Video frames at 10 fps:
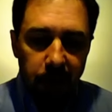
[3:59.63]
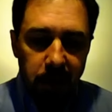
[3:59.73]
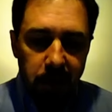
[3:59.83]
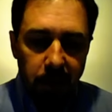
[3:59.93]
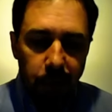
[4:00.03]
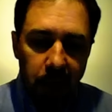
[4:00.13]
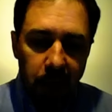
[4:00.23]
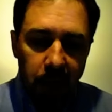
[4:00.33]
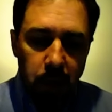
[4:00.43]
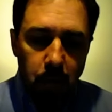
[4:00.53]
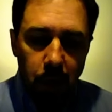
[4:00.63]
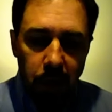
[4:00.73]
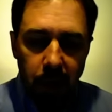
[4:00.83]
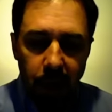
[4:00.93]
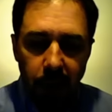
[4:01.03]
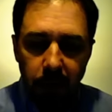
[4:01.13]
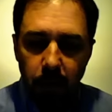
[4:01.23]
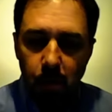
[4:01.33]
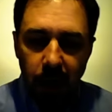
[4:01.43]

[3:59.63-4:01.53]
missed a few things with the